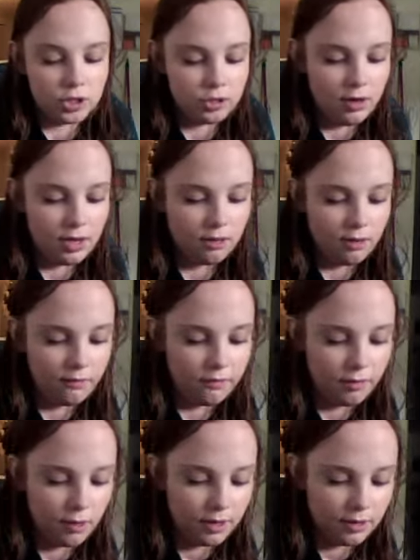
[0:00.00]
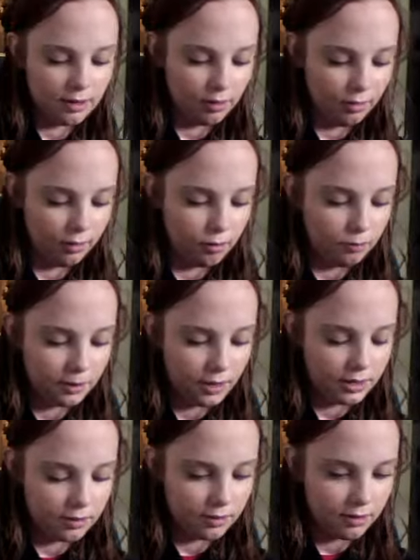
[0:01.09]
Try to look for one that's a little
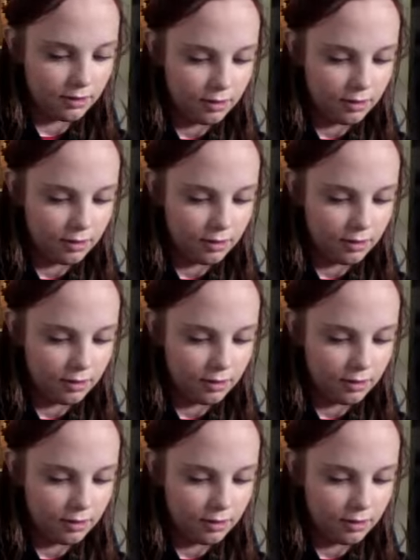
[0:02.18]
brighter than,